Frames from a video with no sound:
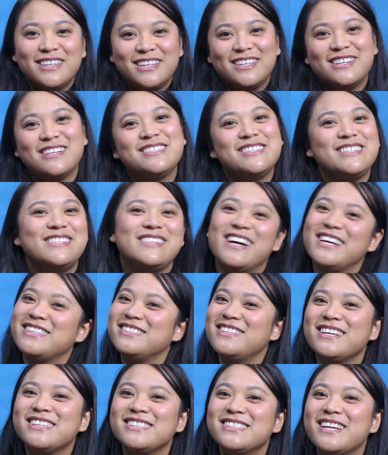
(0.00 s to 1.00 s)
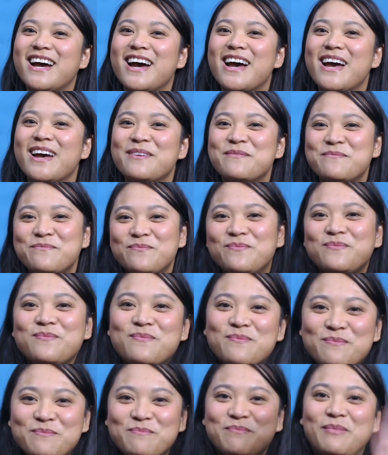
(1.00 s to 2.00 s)
and I'll see you guys next time.
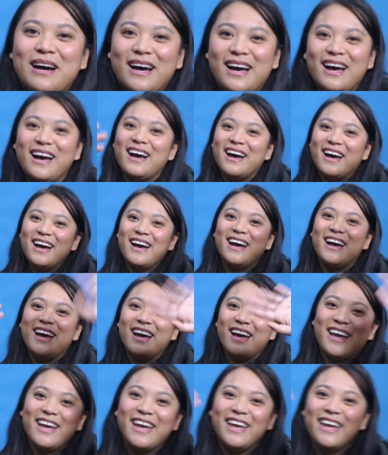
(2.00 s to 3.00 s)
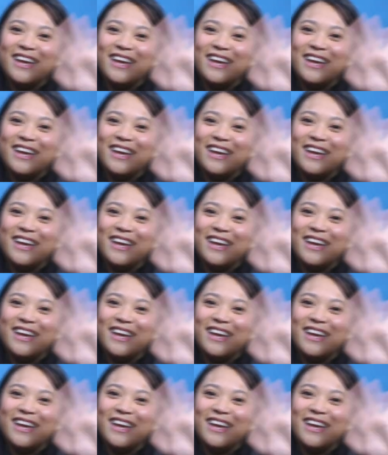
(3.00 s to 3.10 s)
Bye!